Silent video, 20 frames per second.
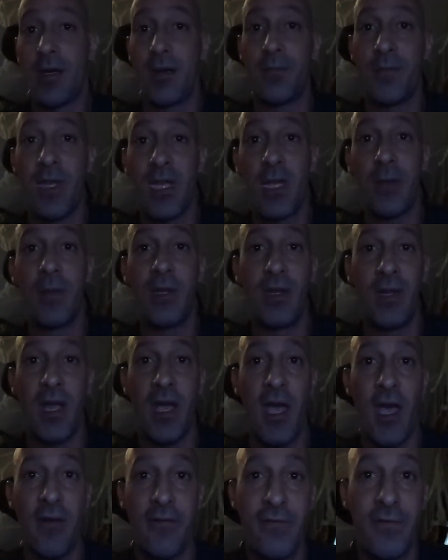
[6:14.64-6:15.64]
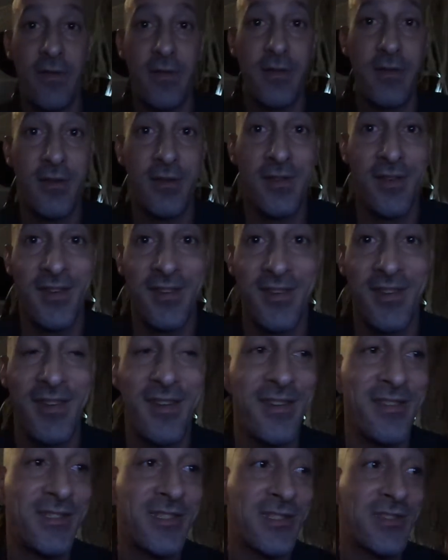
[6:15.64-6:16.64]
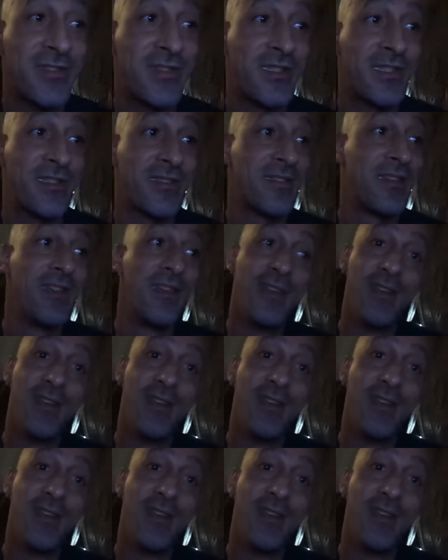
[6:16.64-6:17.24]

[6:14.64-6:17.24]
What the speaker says: making me laugh. It's